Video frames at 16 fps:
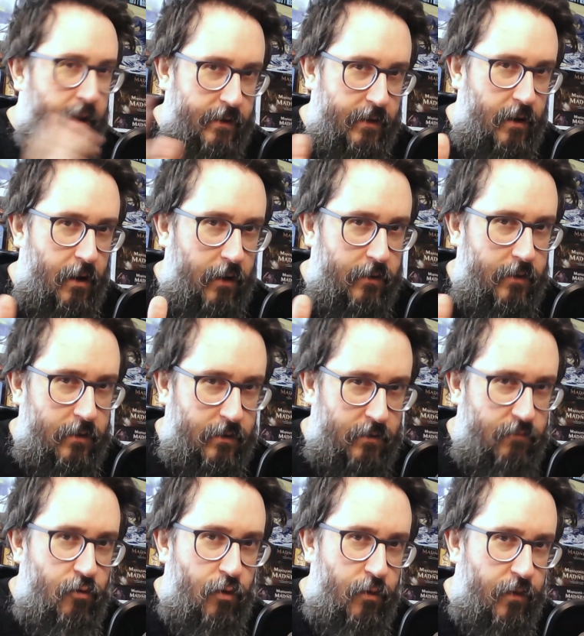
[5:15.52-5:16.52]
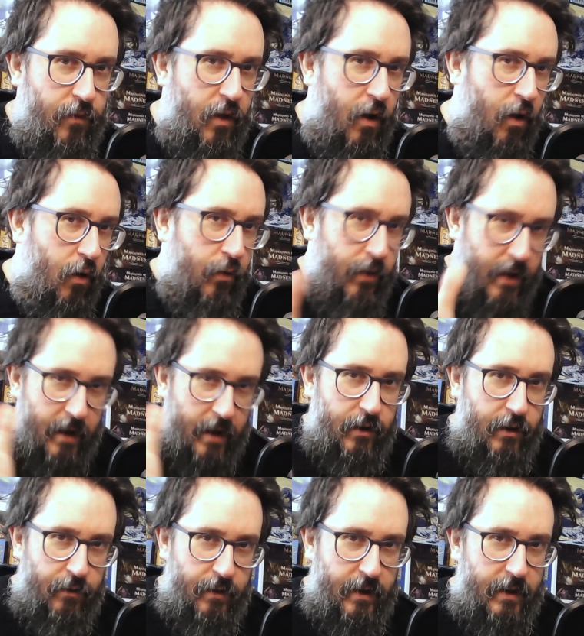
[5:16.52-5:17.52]
a rule for the whole, you
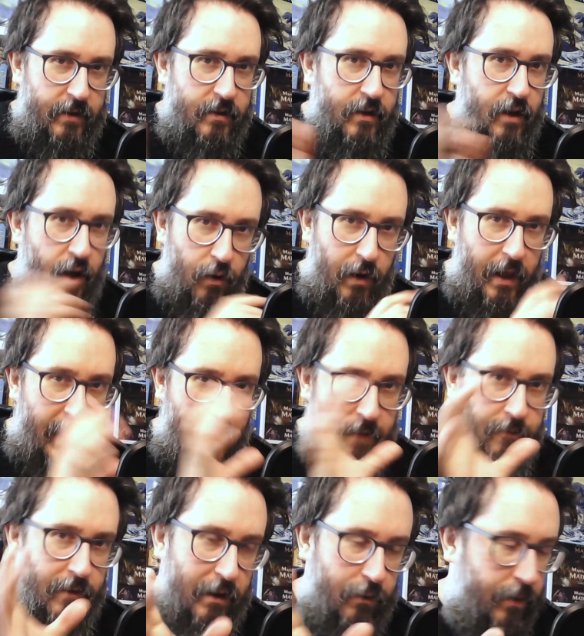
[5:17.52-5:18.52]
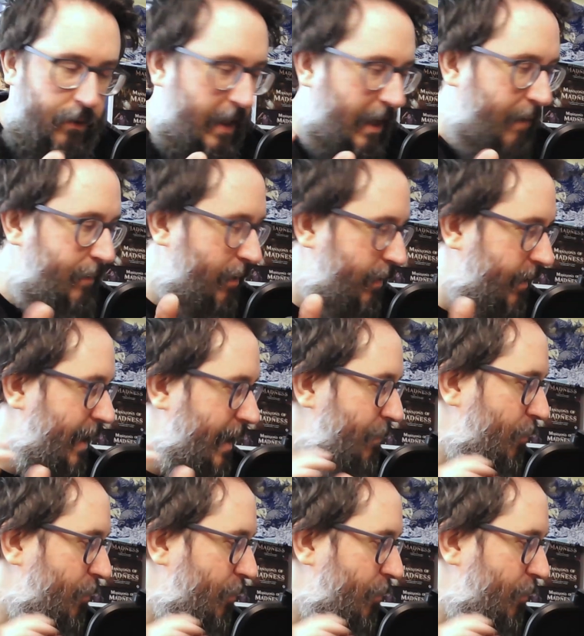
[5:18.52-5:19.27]
don't need to know like every little thing about the game you're